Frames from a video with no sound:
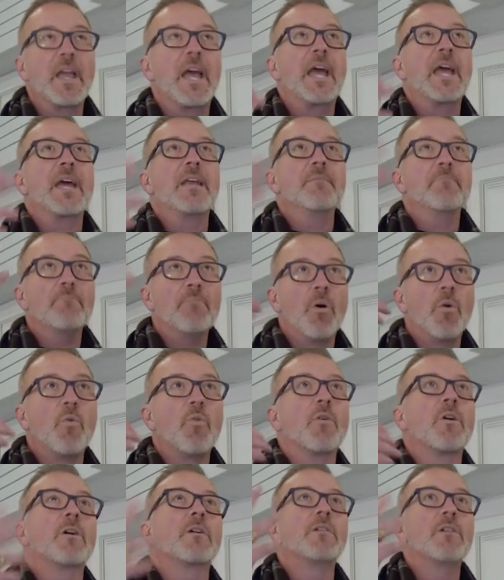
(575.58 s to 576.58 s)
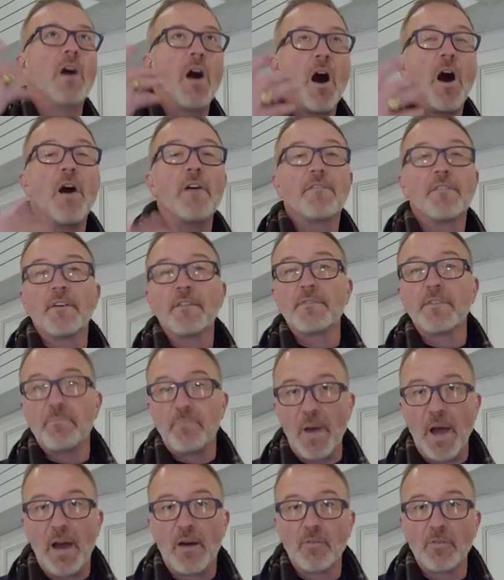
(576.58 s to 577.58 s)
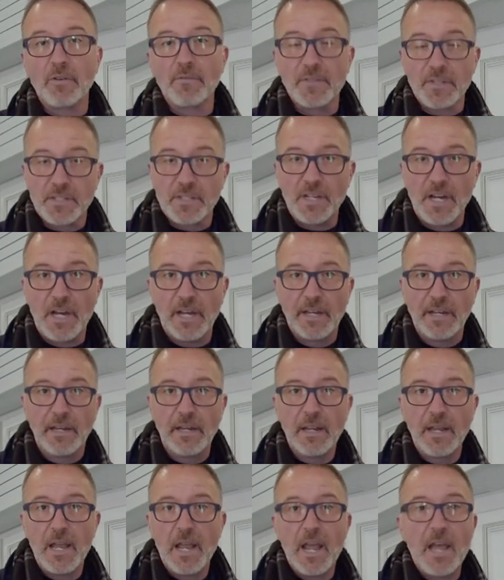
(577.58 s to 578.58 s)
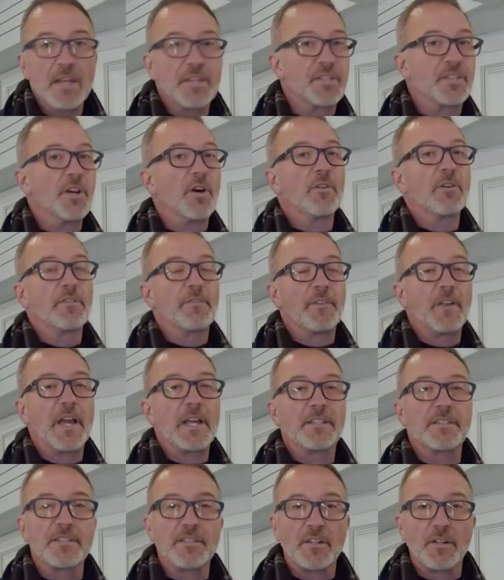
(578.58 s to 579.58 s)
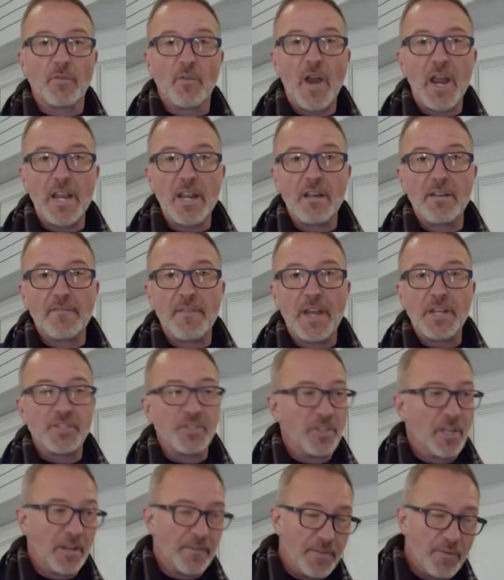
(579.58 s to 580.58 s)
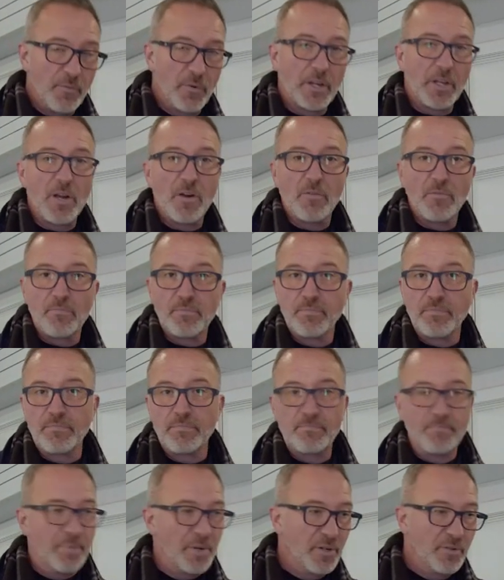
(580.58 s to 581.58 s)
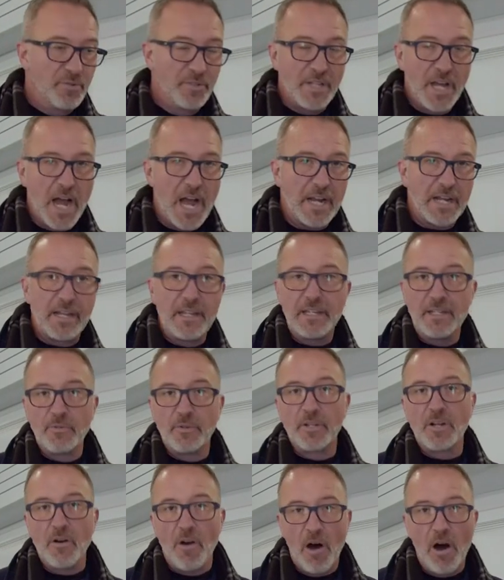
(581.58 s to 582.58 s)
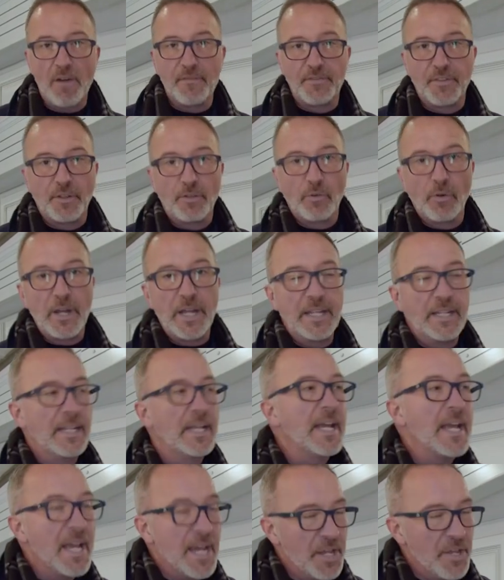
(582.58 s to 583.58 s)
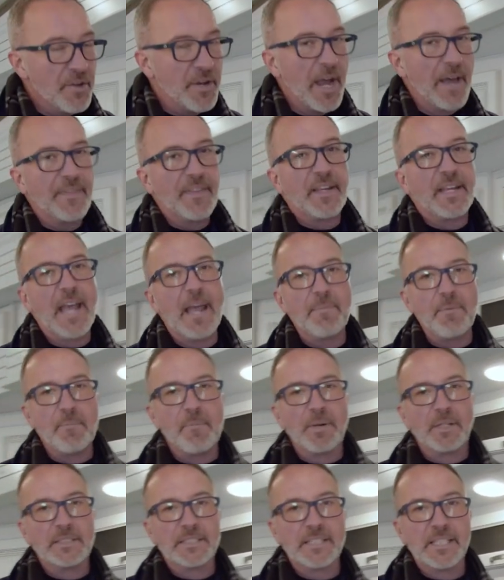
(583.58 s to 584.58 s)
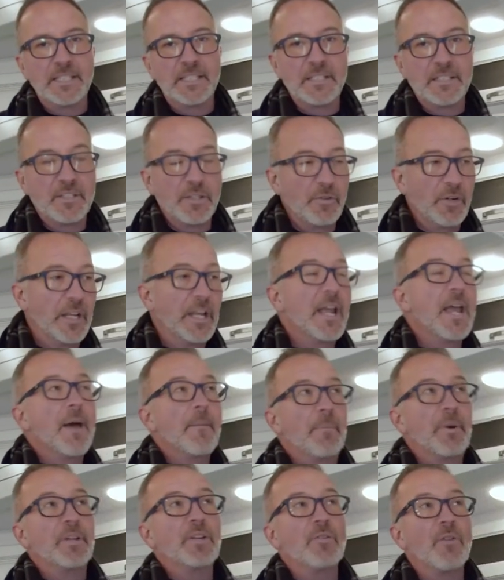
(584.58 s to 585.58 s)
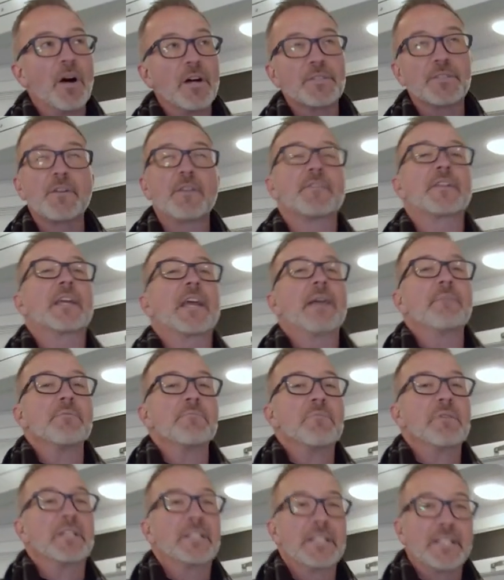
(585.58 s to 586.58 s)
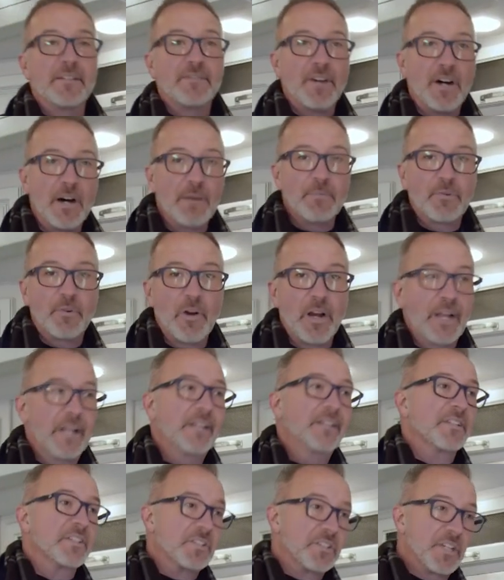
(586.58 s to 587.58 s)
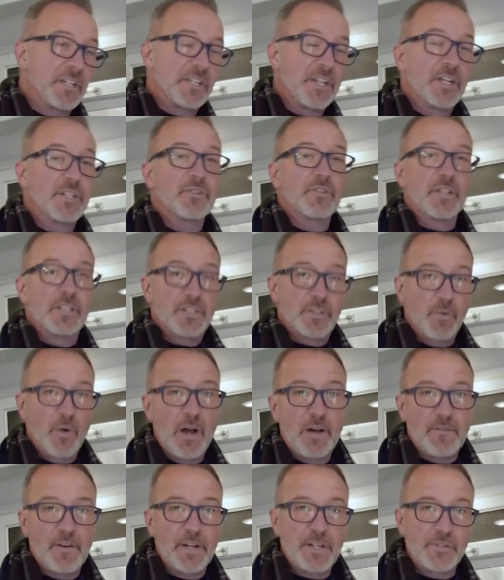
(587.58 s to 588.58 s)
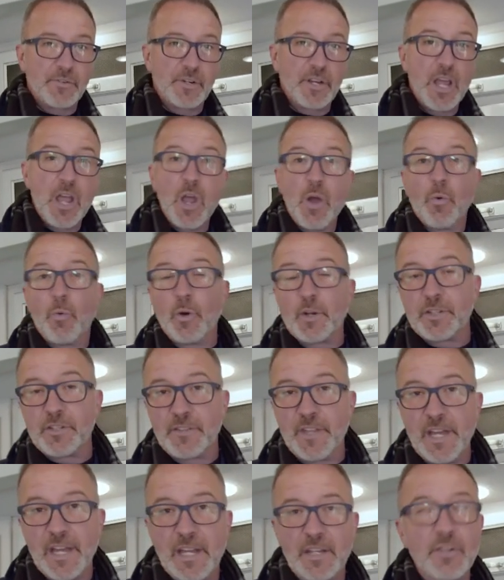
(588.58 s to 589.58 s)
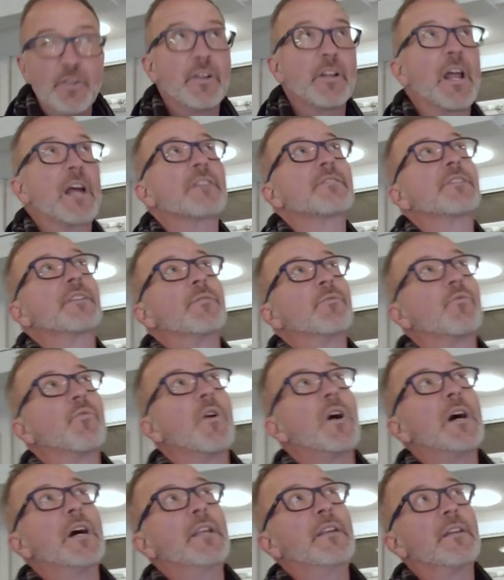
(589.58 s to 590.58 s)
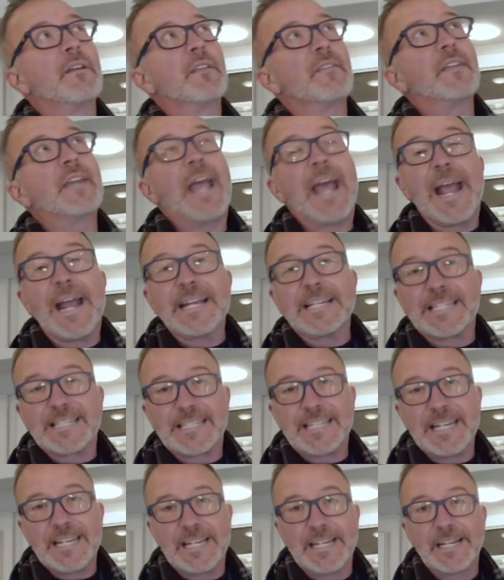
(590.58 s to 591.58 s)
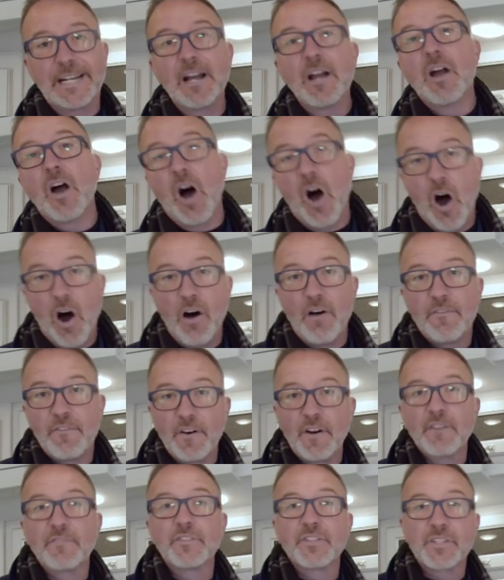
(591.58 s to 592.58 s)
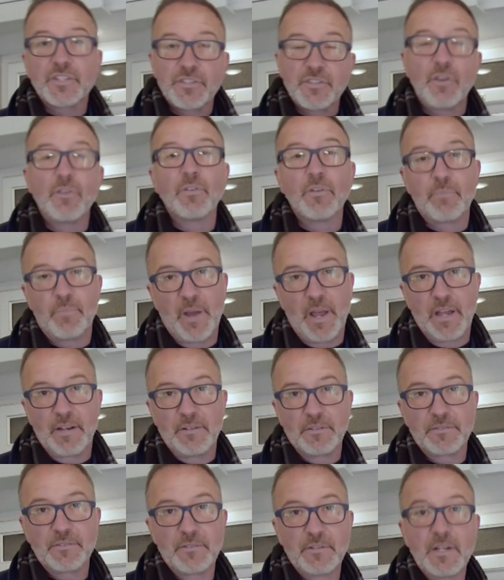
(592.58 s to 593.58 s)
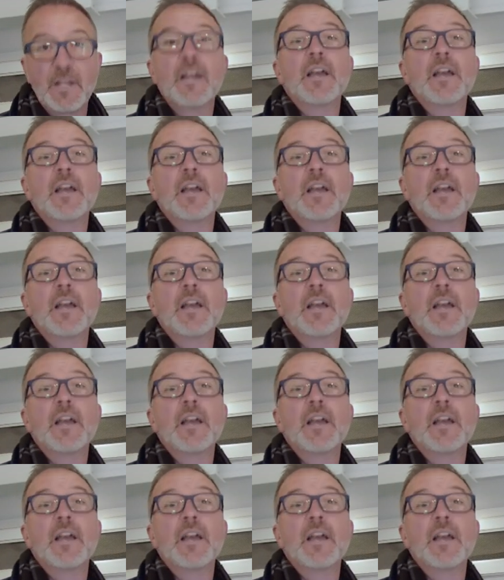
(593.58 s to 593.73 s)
and more off of the power of the sun. SolarFlex is a great innovation that if you want to go boondocking, you want to go off the grid, you got the capability to do it. But you also have the capability of upgrading to 600 and 1200, which then you could actually run the AC off of the solar panels.